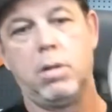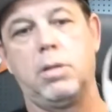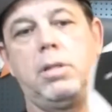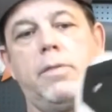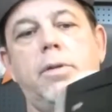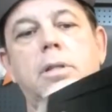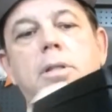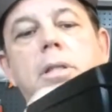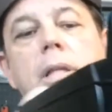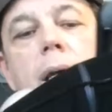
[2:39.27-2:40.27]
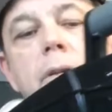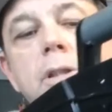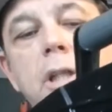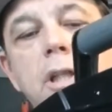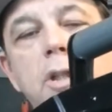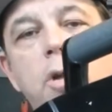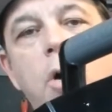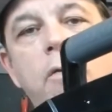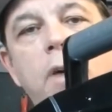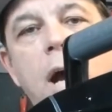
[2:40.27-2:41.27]
See if you can see that. There's a
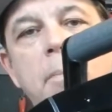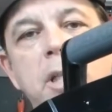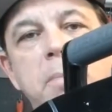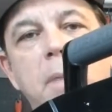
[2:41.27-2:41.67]
control for how much